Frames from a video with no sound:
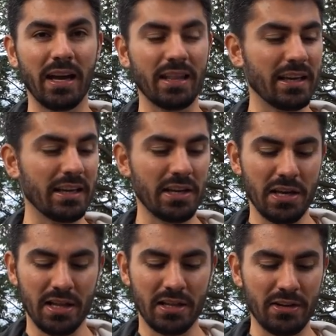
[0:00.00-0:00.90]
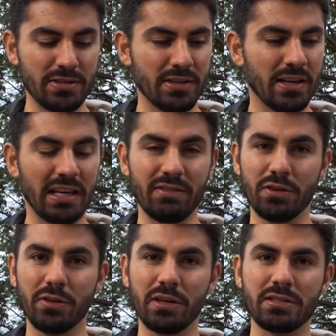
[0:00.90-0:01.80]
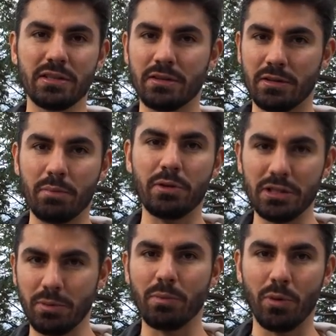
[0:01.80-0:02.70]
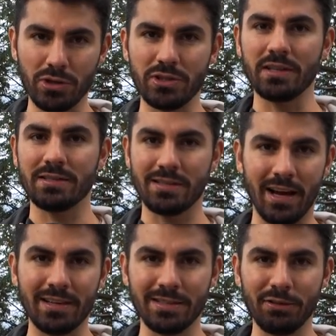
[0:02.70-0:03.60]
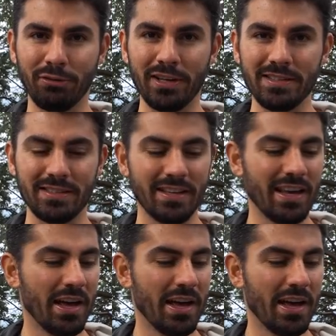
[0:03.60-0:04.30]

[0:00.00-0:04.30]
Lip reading: I think there's, even though there's a disproportionate size difference,